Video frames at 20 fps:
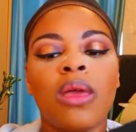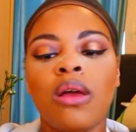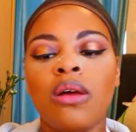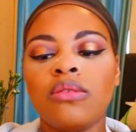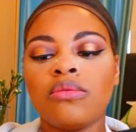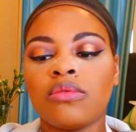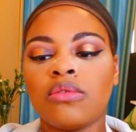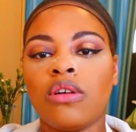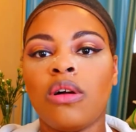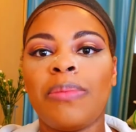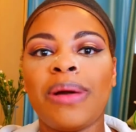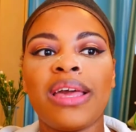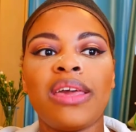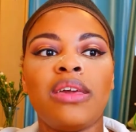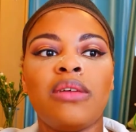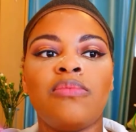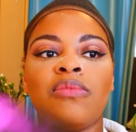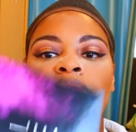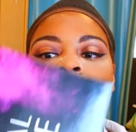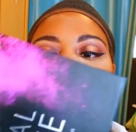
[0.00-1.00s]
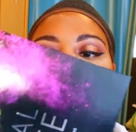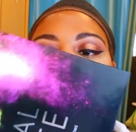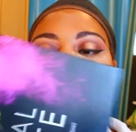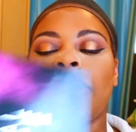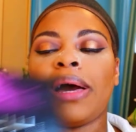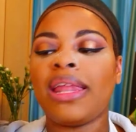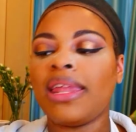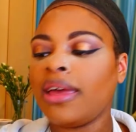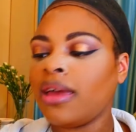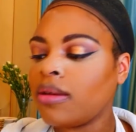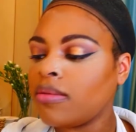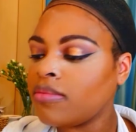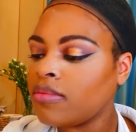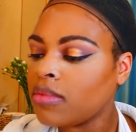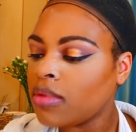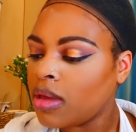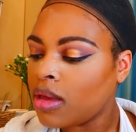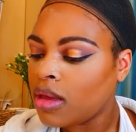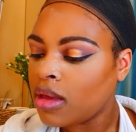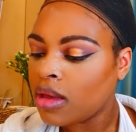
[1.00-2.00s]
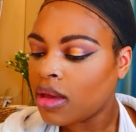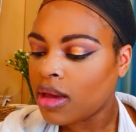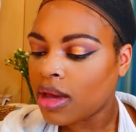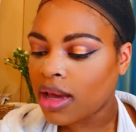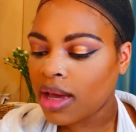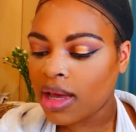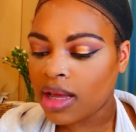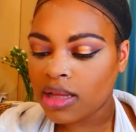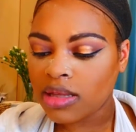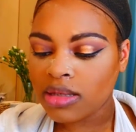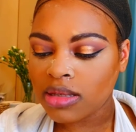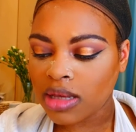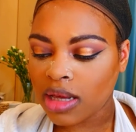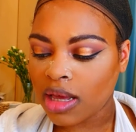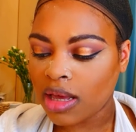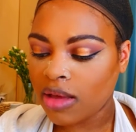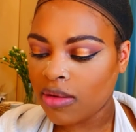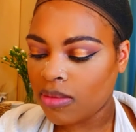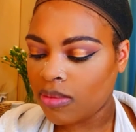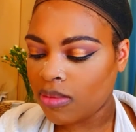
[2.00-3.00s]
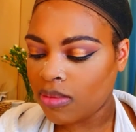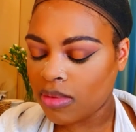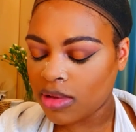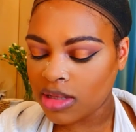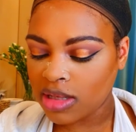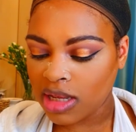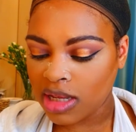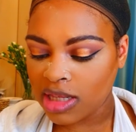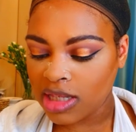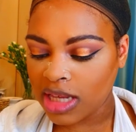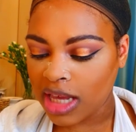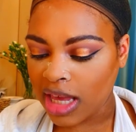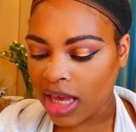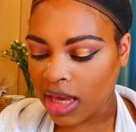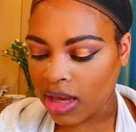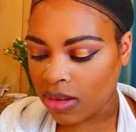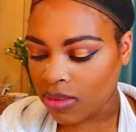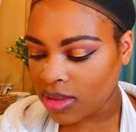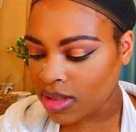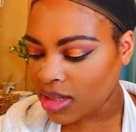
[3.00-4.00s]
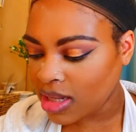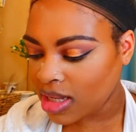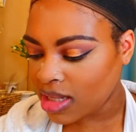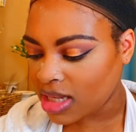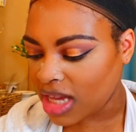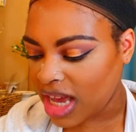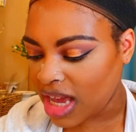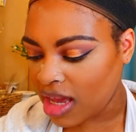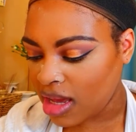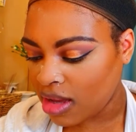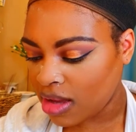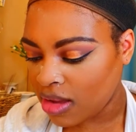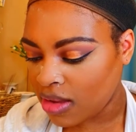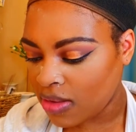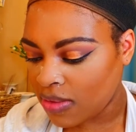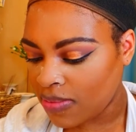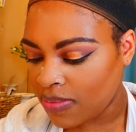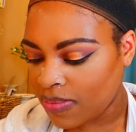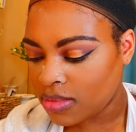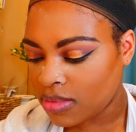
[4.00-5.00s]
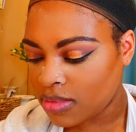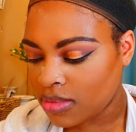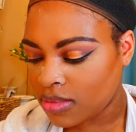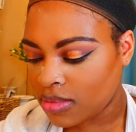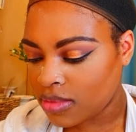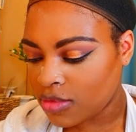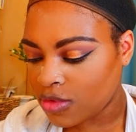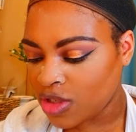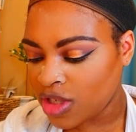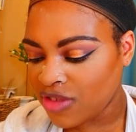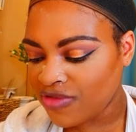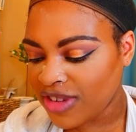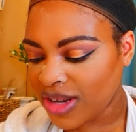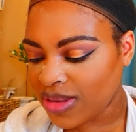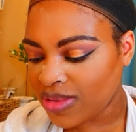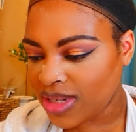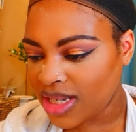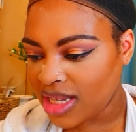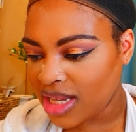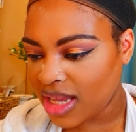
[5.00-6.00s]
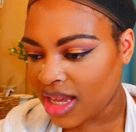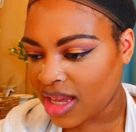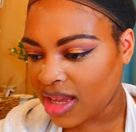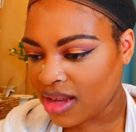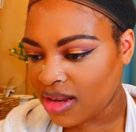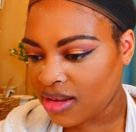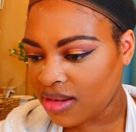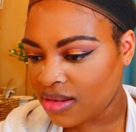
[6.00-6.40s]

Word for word: I'm gonna go back in with the palette and what did I take? What did I take? Was it Rowdy again?